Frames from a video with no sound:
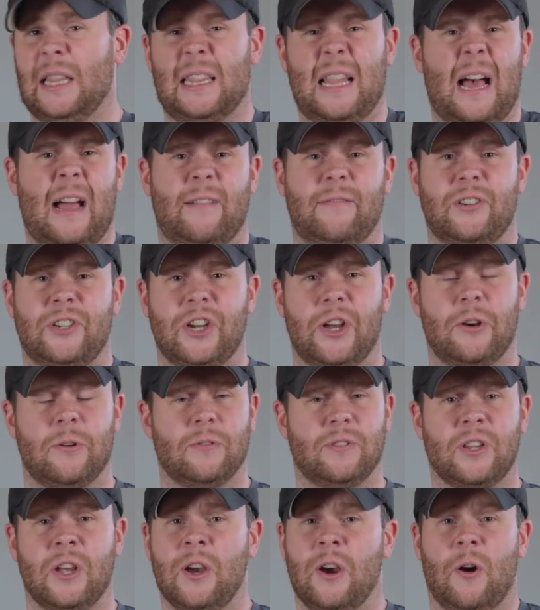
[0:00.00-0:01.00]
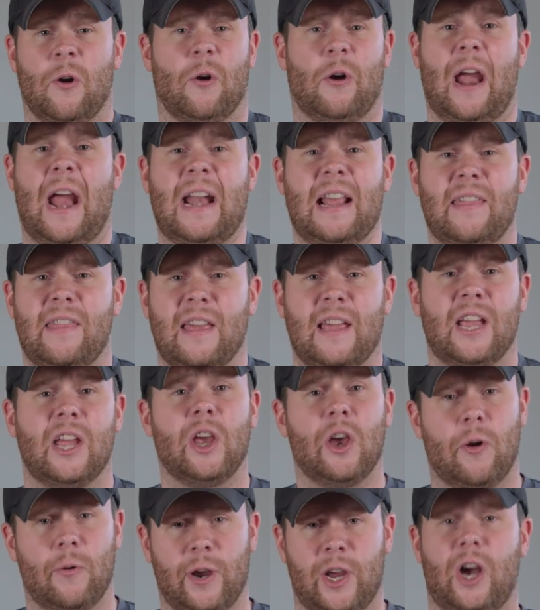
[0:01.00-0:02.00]
live shows, or anything
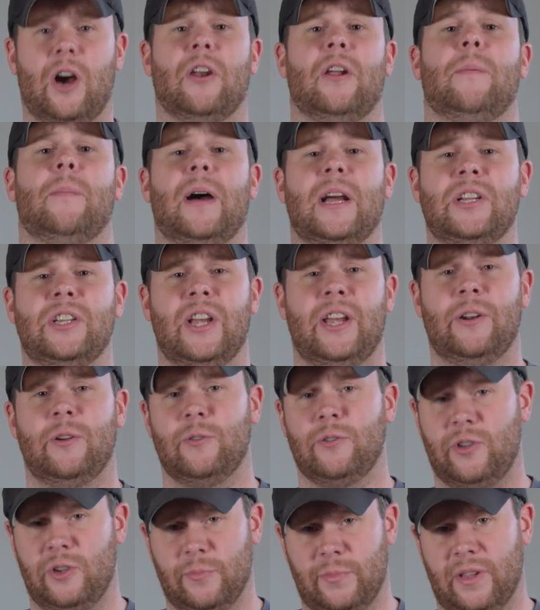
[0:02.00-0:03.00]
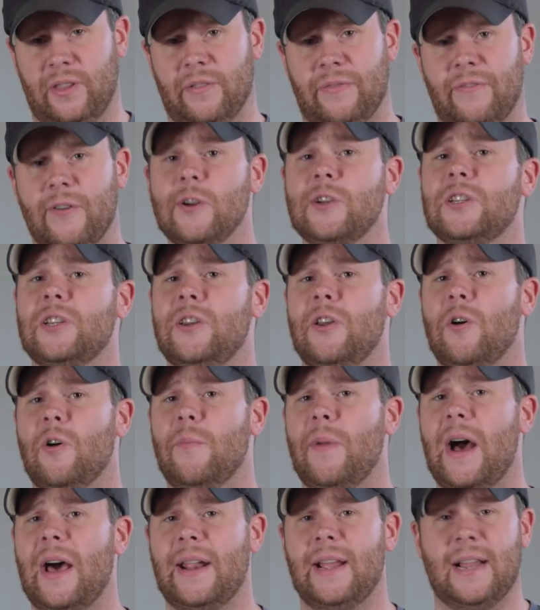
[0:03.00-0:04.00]
going on my channel. You'll be the first to know
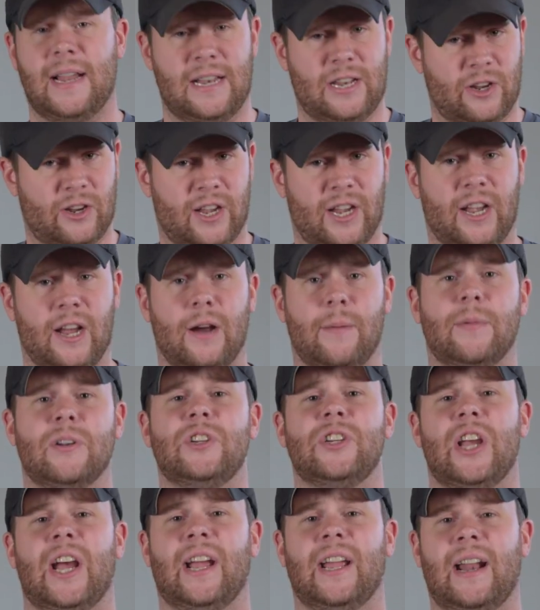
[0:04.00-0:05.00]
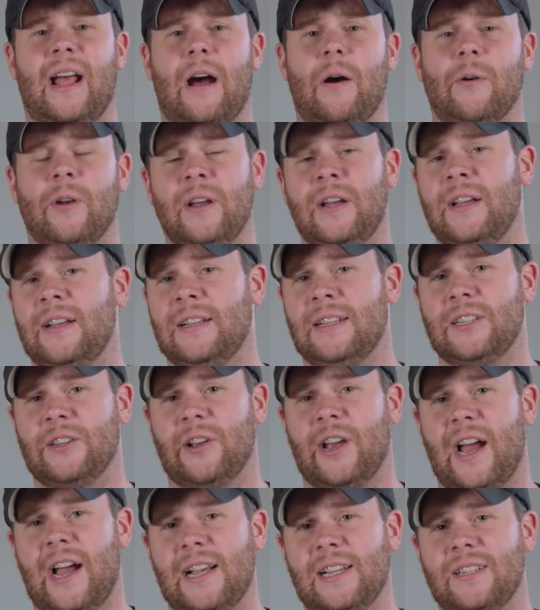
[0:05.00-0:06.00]
about it, and you can come and check it out. So
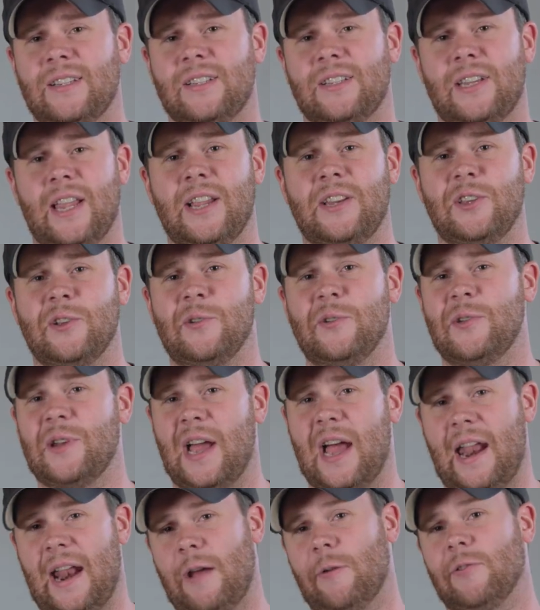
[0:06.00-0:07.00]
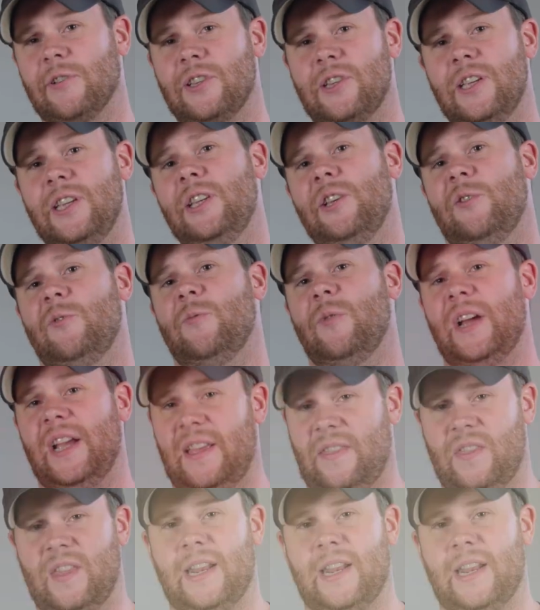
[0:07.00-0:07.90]
guys, stay tuned, and I will see you in